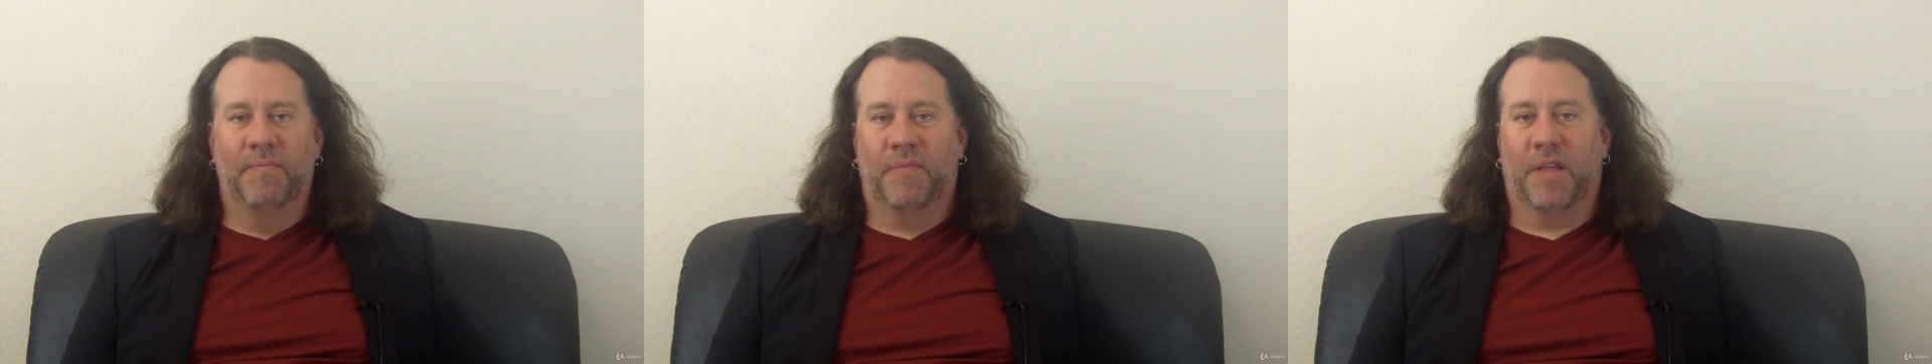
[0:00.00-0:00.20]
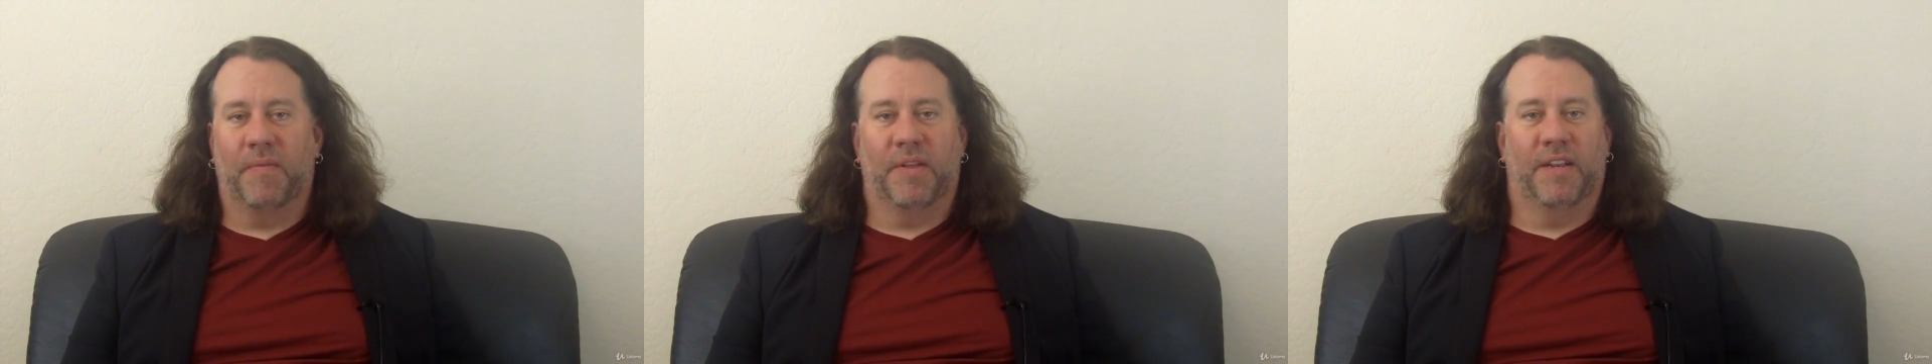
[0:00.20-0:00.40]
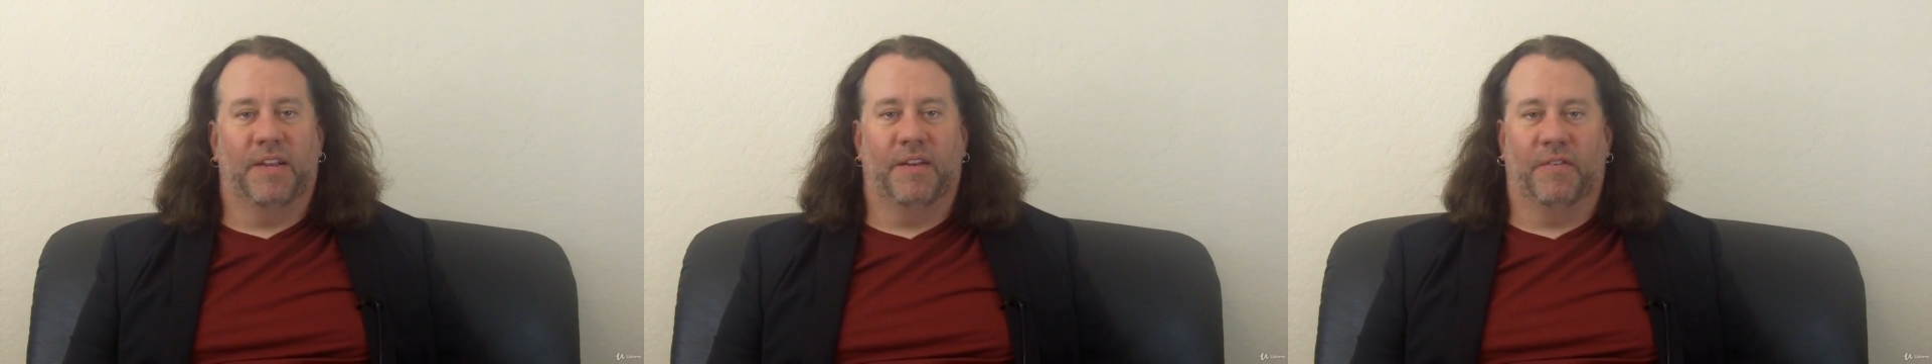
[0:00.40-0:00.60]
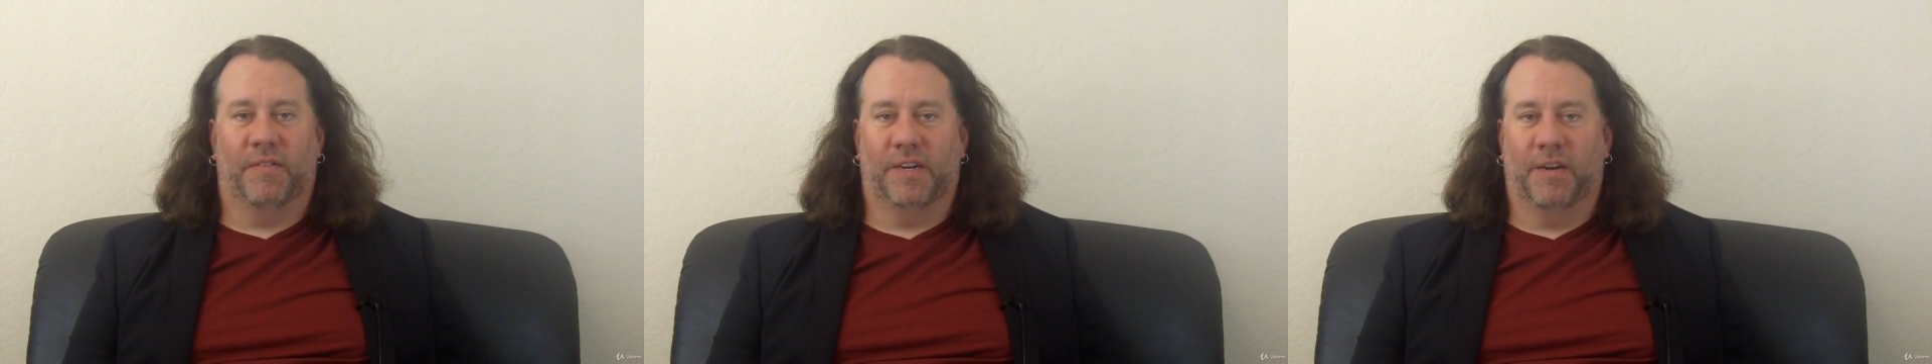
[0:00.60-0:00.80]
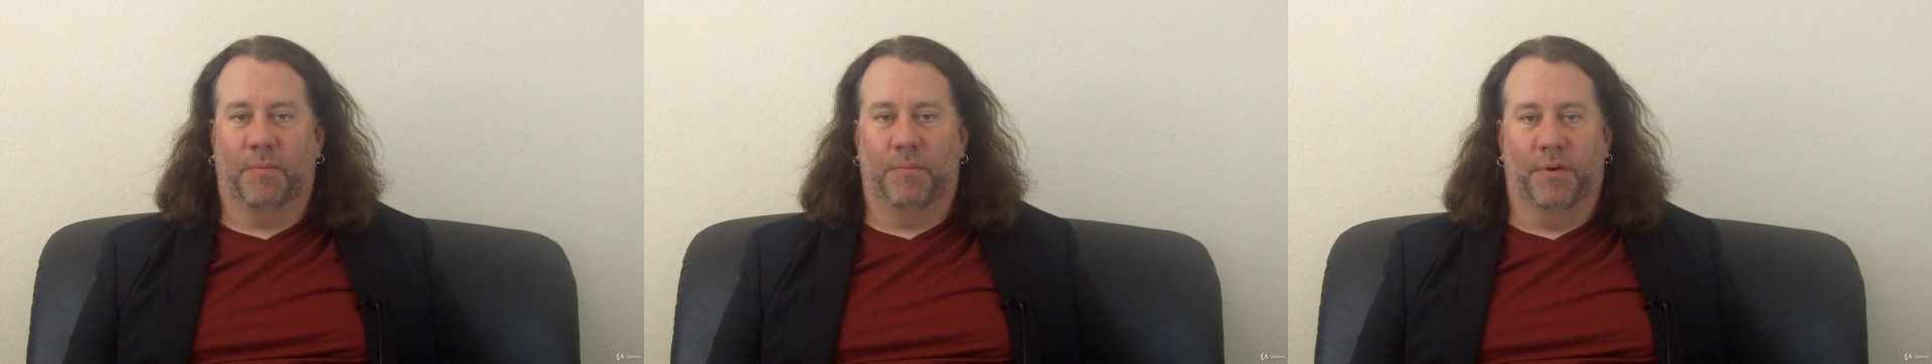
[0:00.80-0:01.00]
Maybe you need to
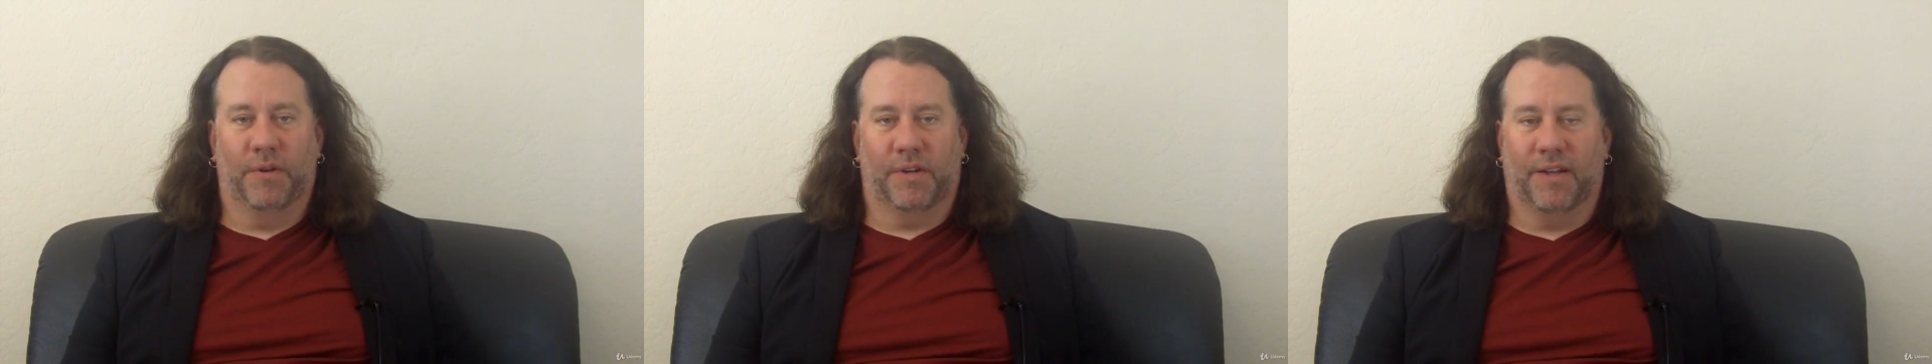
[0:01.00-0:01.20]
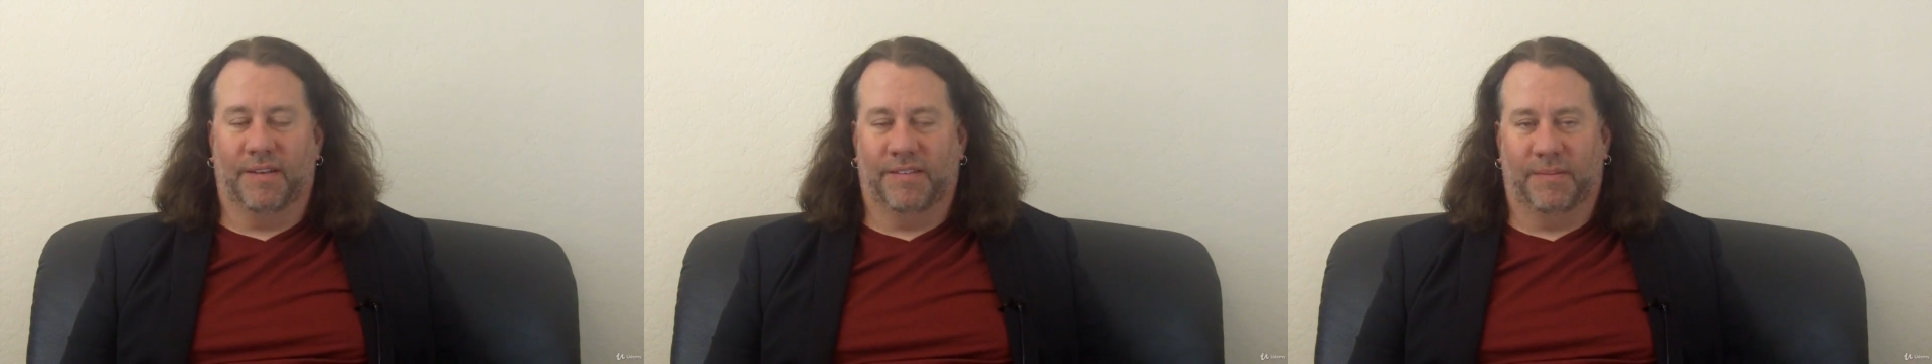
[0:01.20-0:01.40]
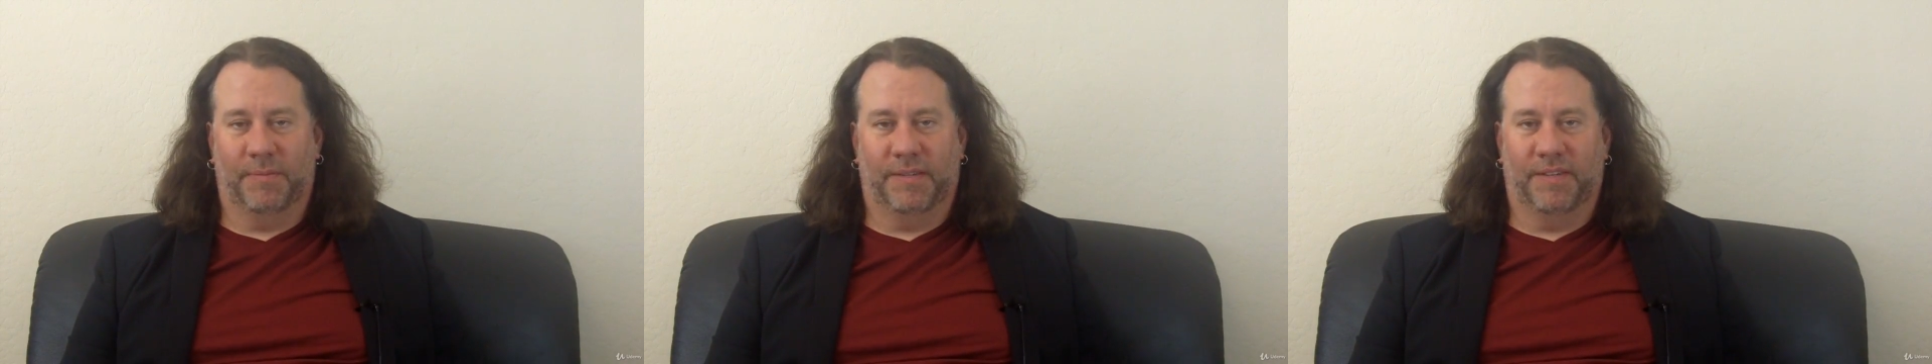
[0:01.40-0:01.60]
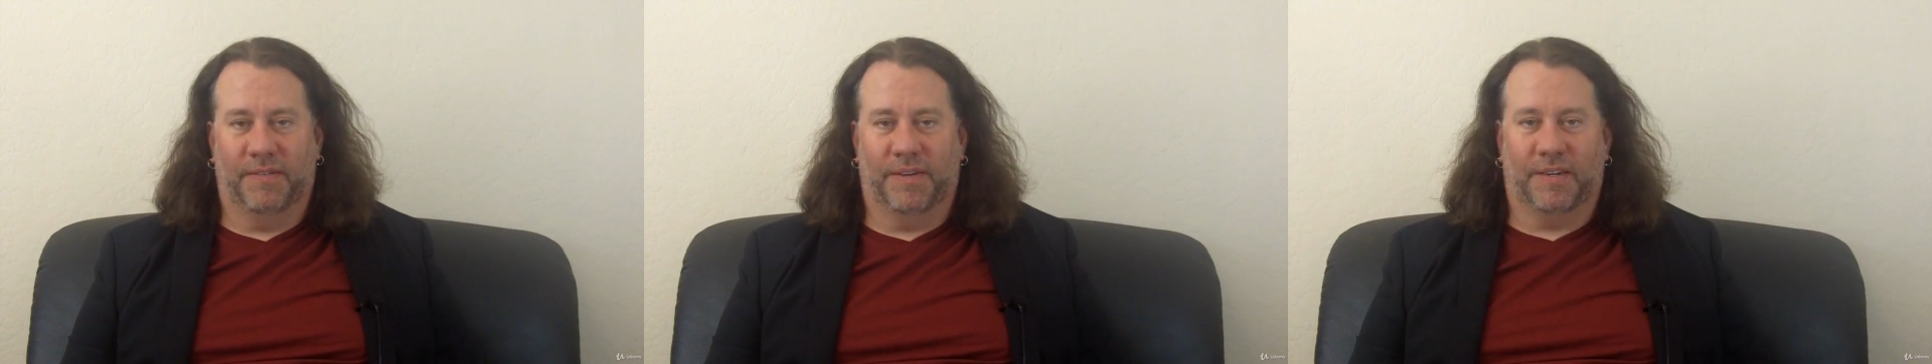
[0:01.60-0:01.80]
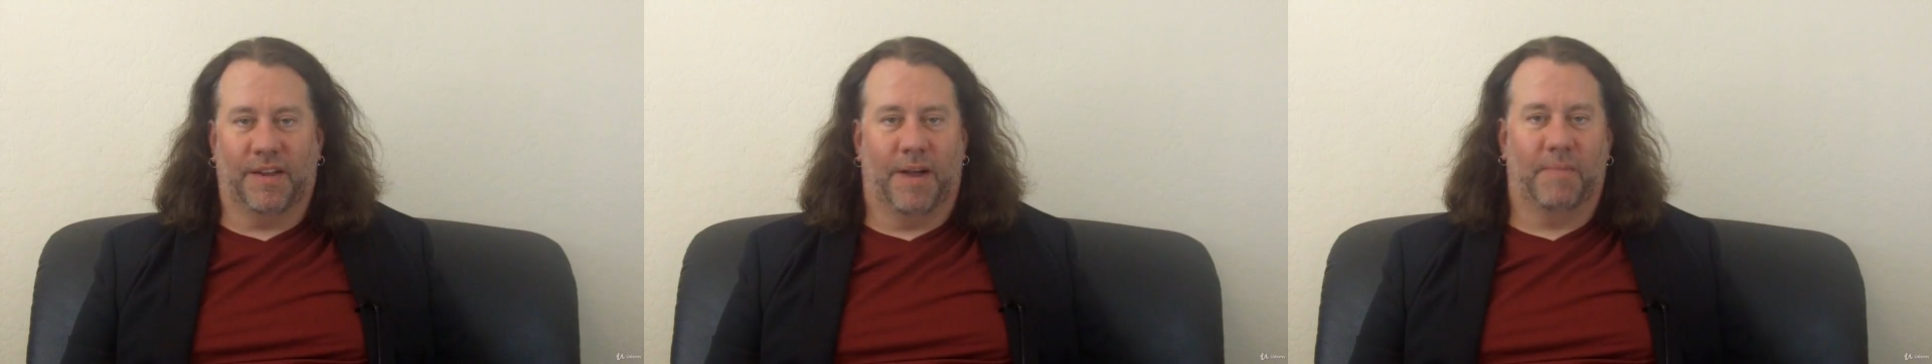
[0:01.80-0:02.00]
read a book on a
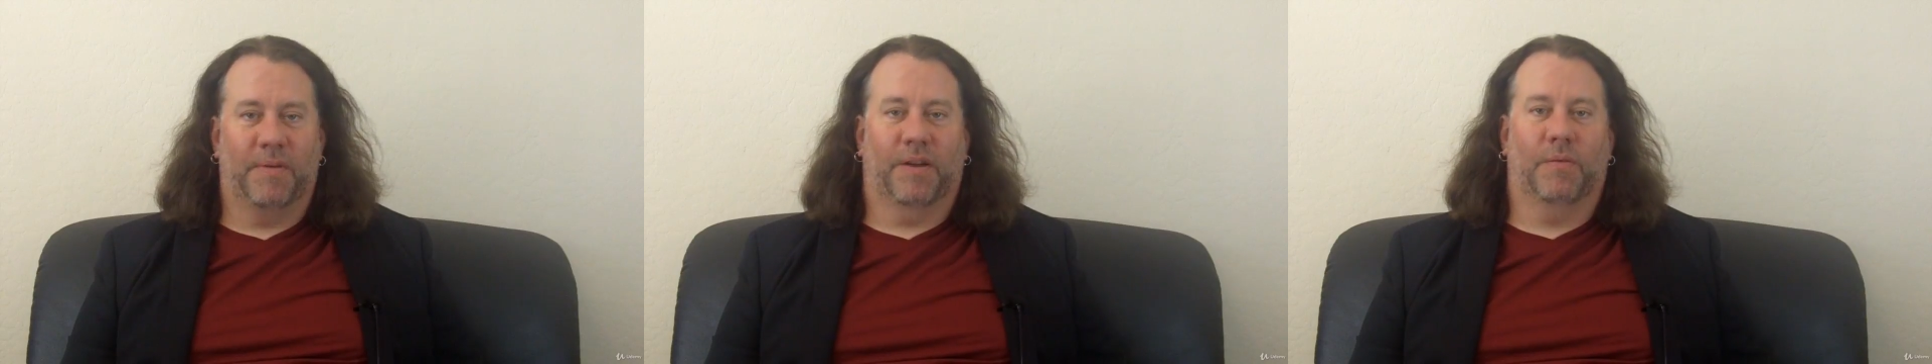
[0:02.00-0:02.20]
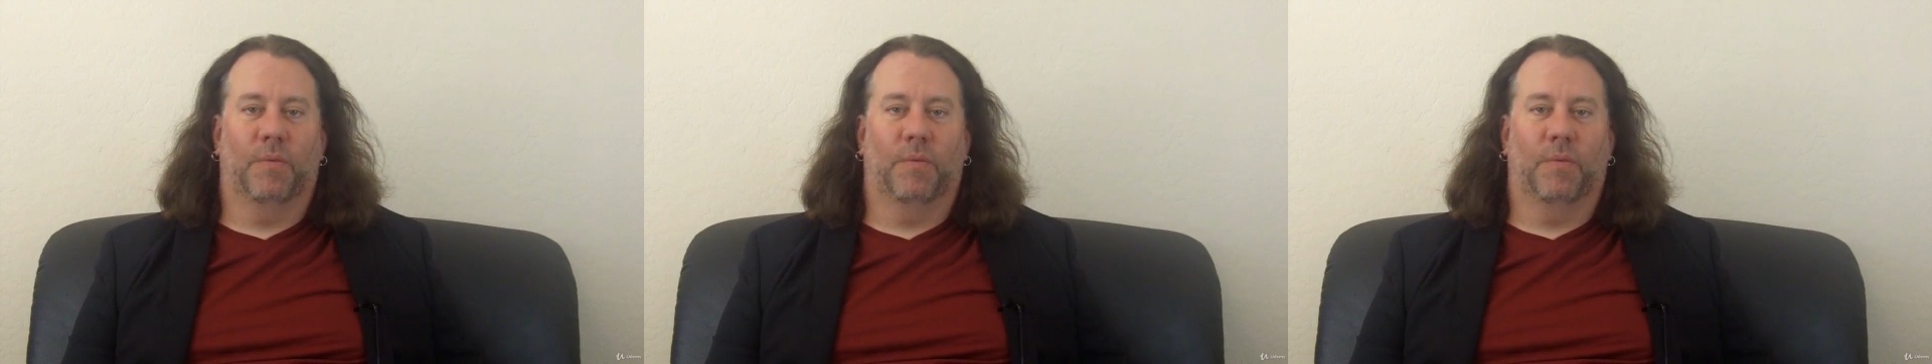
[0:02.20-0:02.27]
specific topic.